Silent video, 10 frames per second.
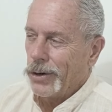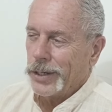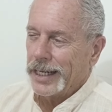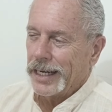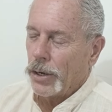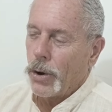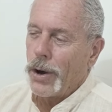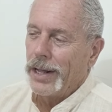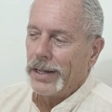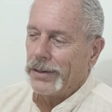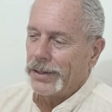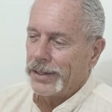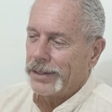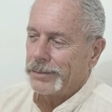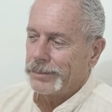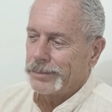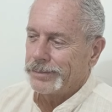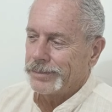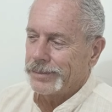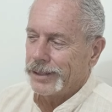coconut oil or,
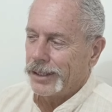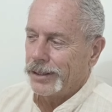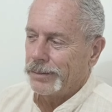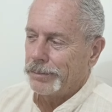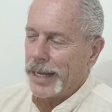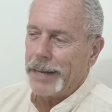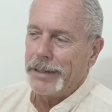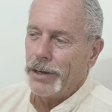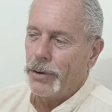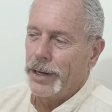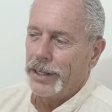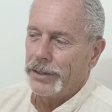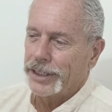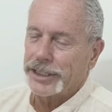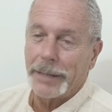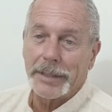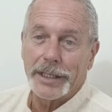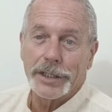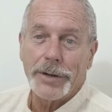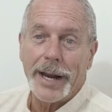you know, baby oil or
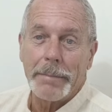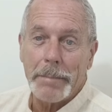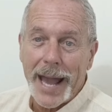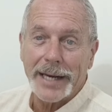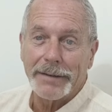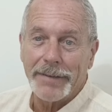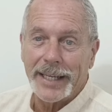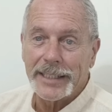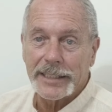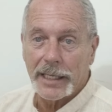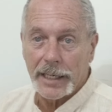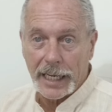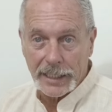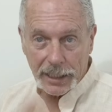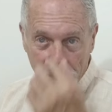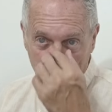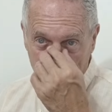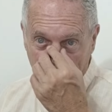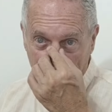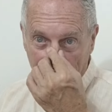something to try to magnify the sun. I did
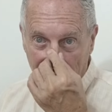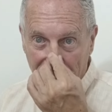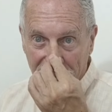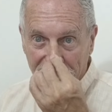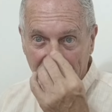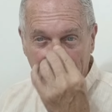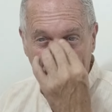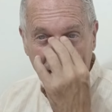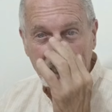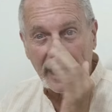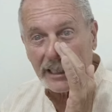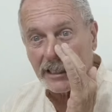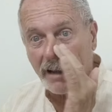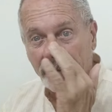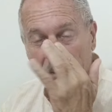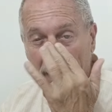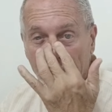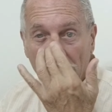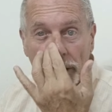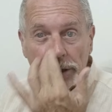use that zinc oxide stuff on my
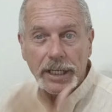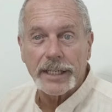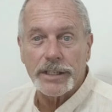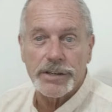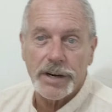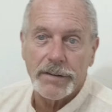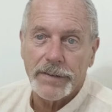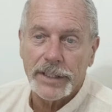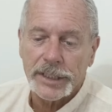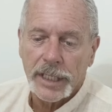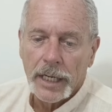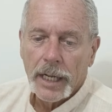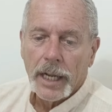nose like the surfers.